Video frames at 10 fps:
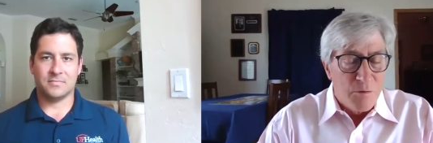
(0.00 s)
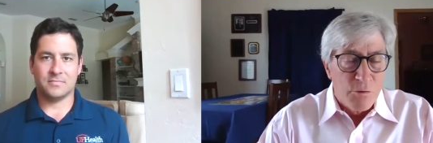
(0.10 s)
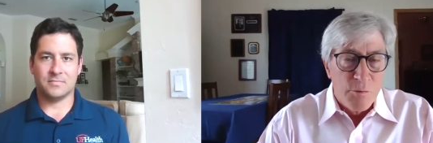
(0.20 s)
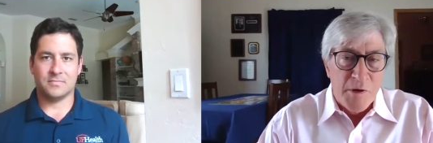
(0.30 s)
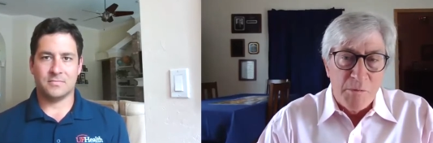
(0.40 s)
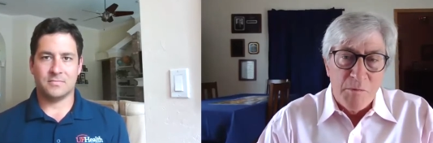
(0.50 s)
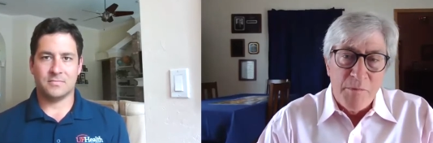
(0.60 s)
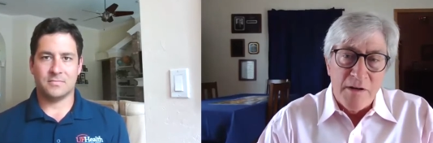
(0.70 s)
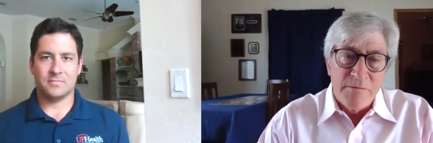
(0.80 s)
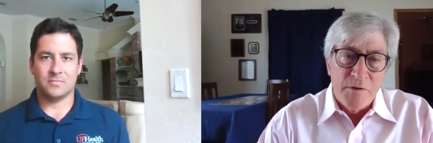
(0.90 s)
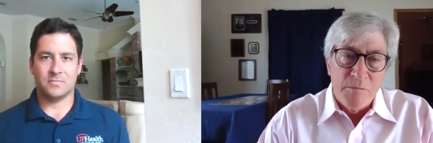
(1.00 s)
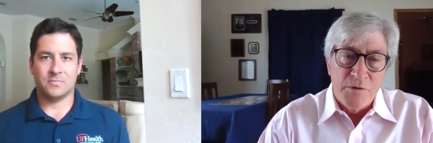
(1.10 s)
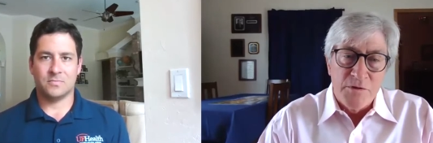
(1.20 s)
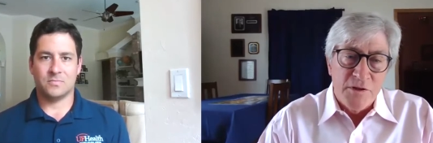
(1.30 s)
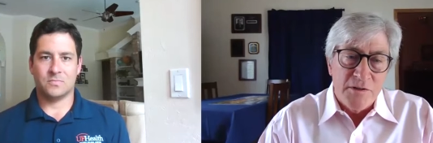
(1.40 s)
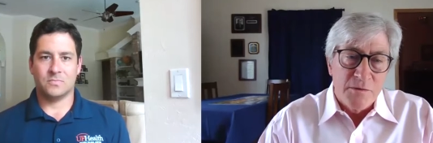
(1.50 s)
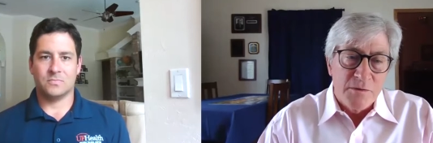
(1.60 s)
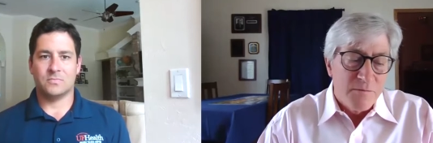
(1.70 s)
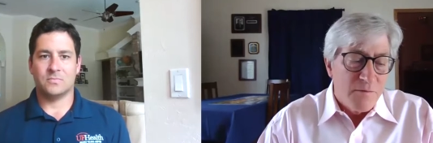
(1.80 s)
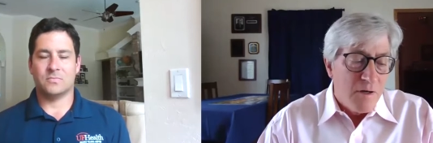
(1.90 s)
Speaker 1: group that would benefit in particular
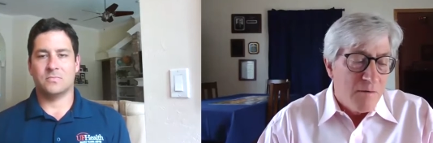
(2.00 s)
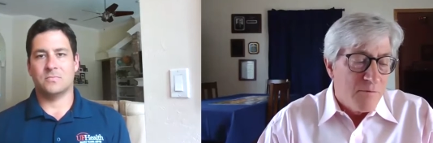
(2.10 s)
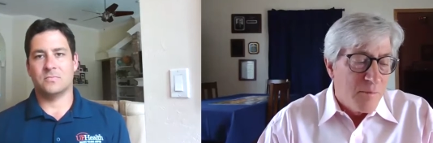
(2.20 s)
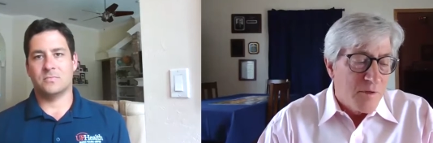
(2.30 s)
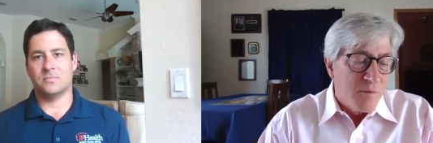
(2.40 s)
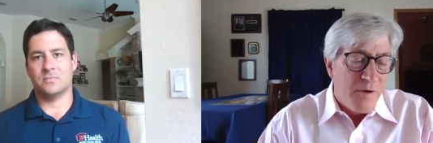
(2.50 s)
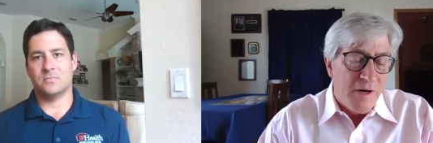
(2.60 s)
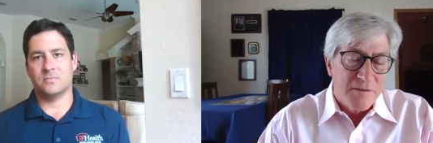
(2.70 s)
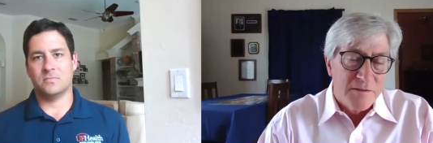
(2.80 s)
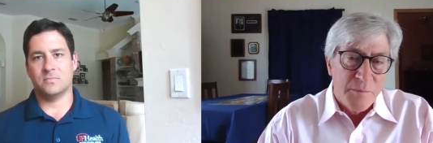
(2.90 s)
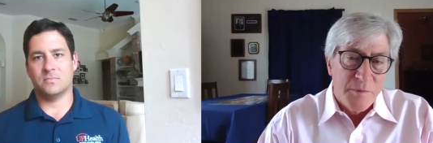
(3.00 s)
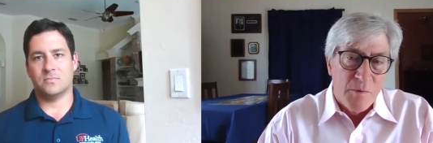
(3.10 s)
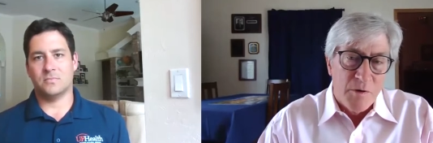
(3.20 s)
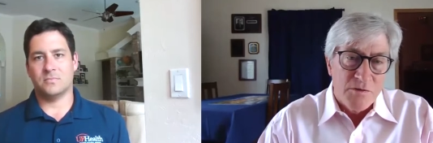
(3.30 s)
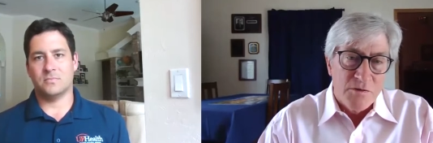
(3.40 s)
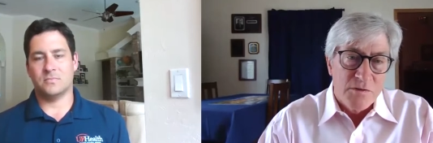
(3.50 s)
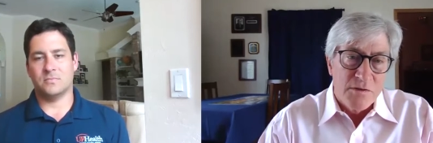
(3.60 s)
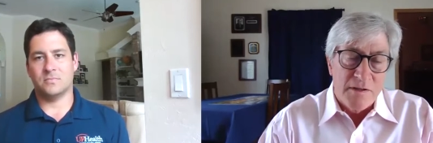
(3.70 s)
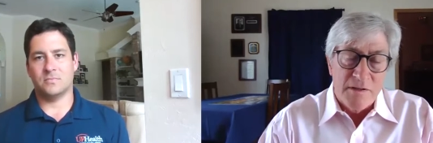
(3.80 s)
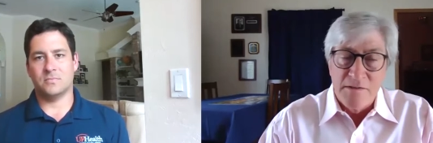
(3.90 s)
from the composite lipid emulsions
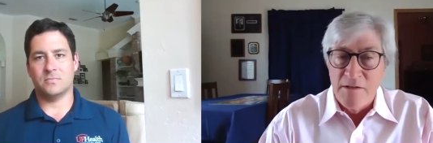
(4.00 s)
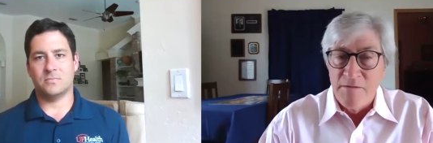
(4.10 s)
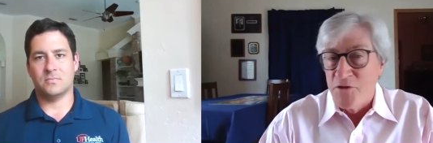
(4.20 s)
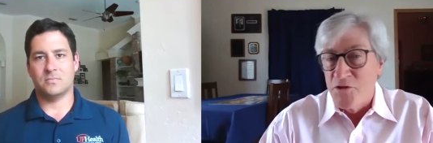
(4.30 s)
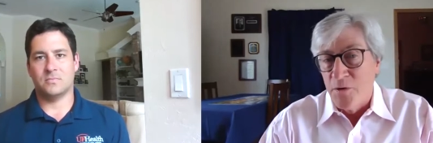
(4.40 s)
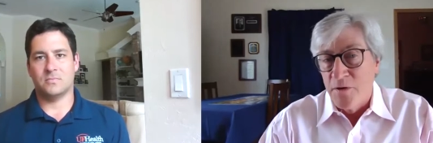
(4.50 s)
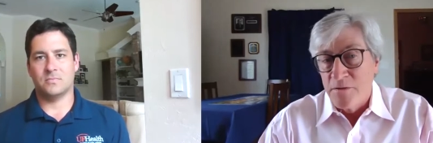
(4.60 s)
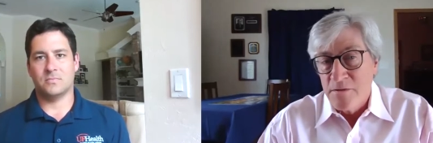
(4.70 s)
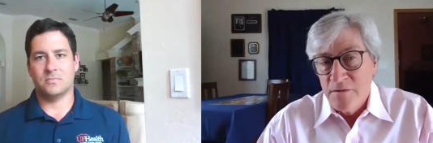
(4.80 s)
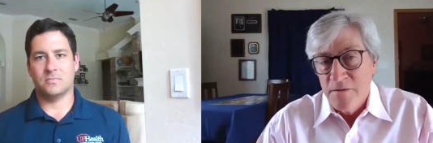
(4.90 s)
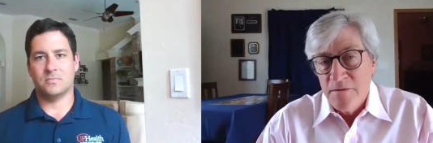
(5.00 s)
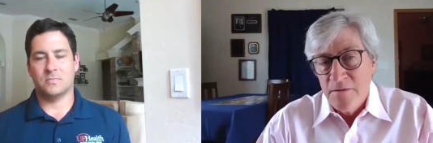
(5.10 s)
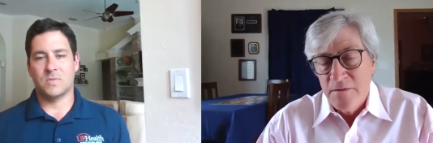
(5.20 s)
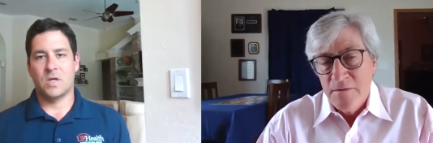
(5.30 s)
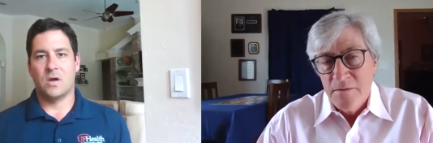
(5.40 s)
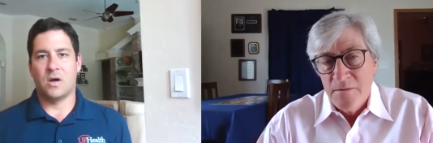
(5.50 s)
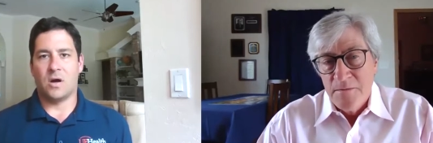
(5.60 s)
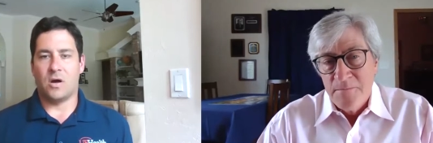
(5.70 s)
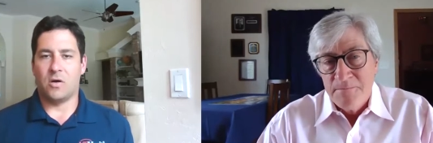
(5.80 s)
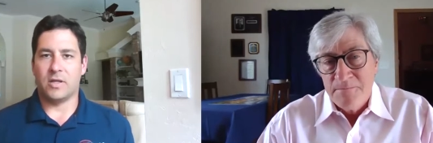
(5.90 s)
that contain fish oils?
Speaker 2: Oh,
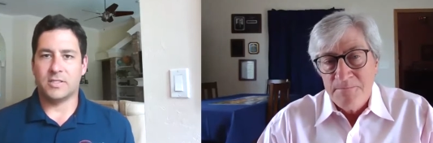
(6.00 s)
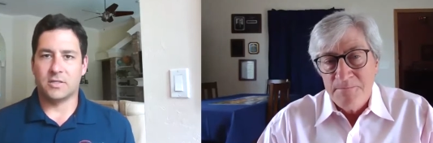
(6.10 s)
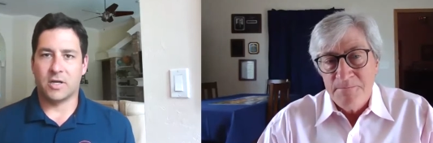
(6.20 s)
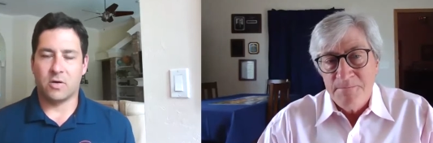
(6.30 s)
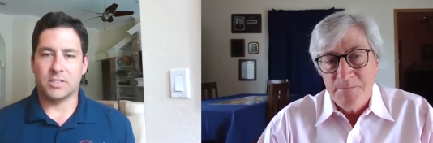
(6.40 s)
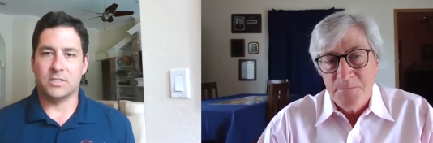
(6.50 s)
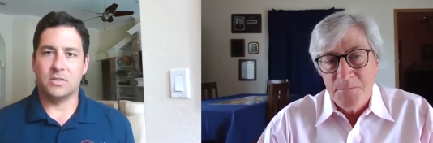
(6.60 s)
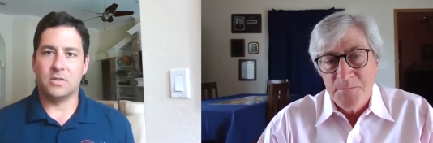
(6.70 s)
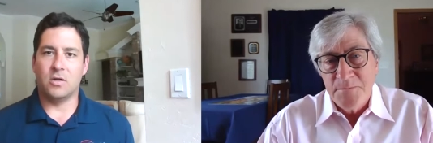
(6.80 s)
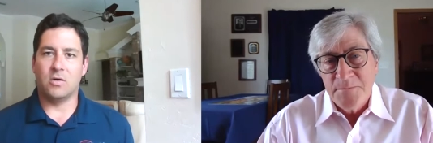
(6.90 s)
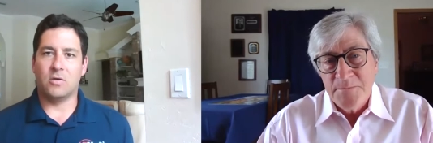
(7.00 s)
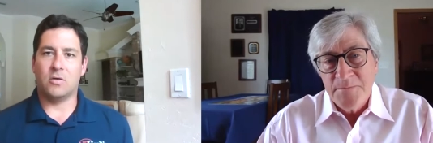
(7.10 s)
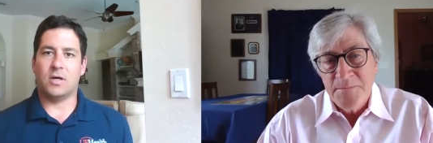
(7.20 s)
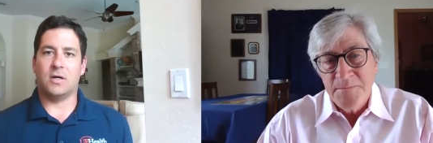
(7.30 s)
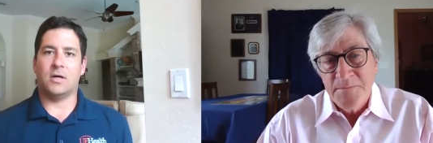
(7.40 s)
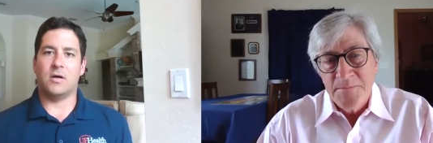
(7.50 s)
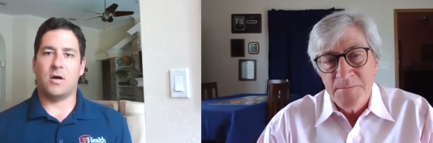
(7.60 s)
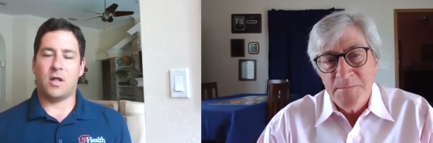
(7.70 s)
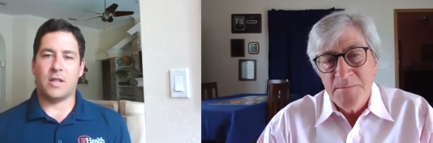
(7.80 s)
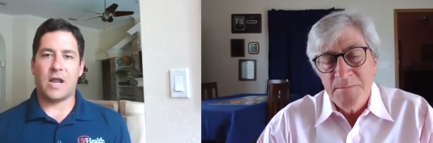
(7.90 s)
that's a great question. You know, a
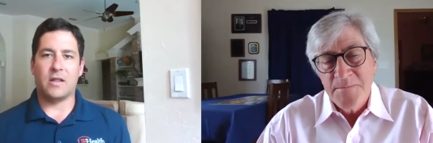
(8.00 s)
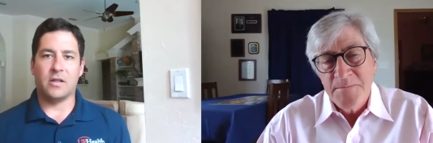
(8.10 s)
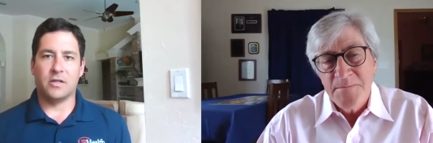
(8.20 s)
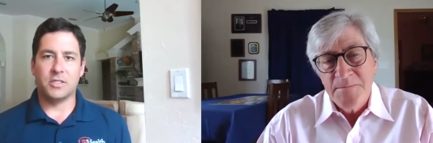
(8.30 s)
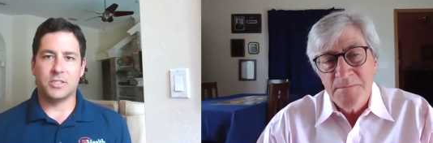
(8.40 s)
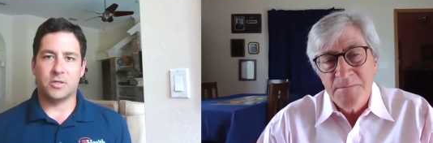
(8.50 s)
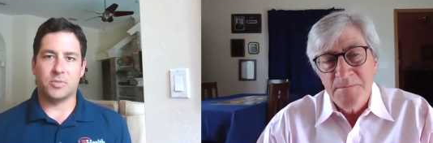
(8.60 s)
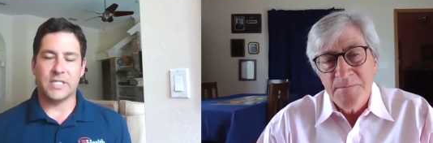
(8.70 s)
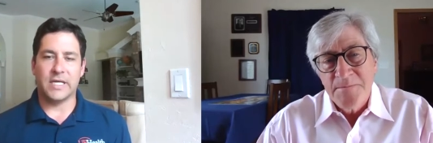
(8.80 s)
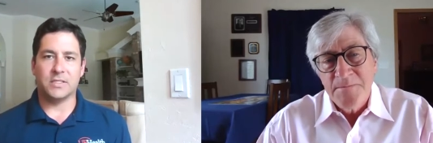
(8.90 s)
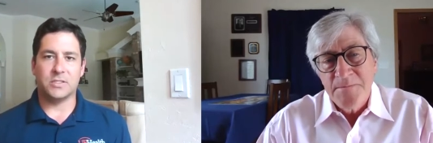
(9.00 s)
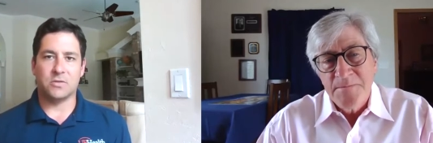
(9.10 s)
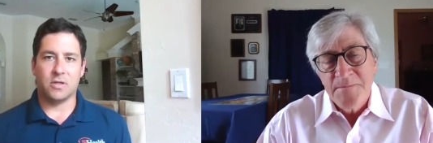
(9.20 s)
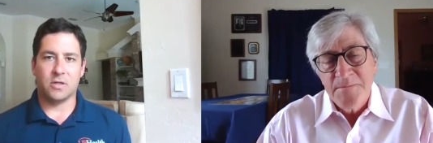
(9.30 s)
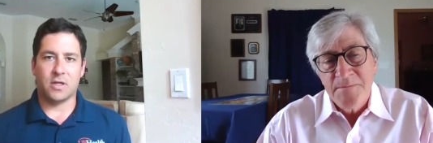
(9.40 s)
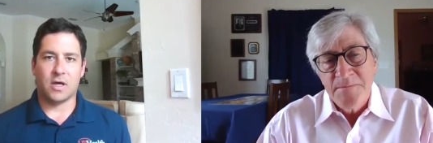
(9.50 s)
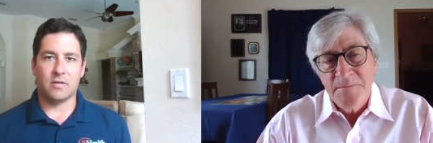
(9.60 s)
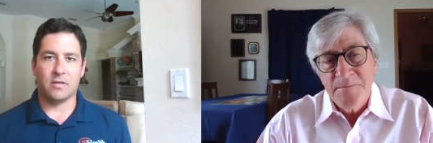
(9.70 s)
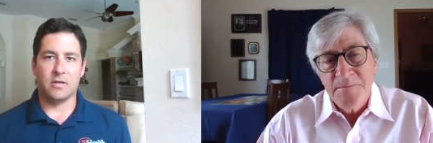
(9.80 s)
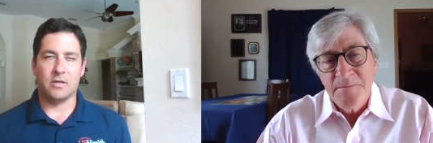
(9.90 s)
lot of the literature pertains to a lot of
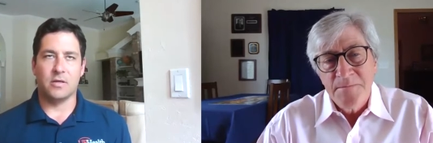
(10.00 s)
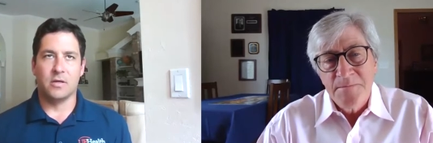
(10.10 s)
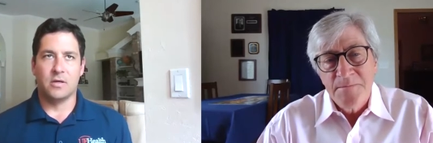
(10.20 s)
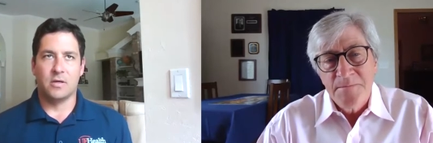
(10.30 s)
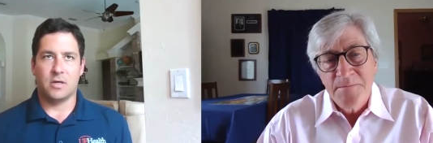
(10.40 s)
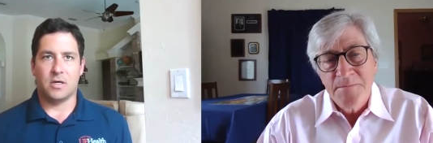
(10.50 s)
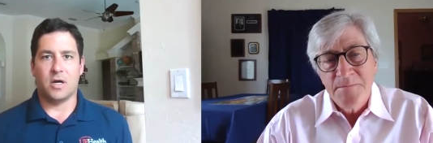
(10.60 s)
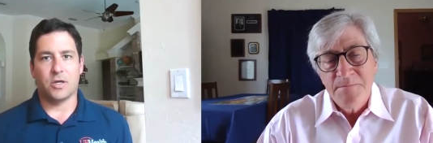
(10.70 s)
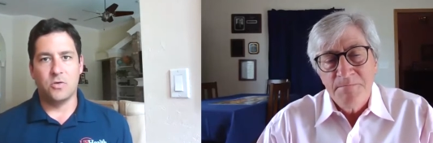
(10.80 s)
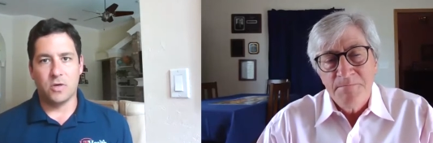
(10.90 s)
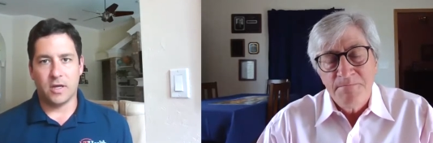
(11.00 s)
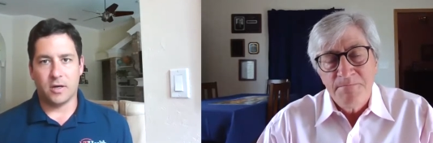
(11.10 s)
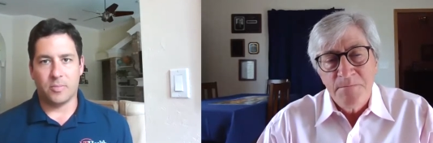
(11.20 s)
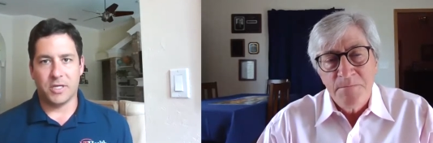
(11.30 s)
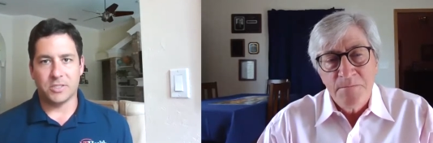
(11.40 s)
the acute care patient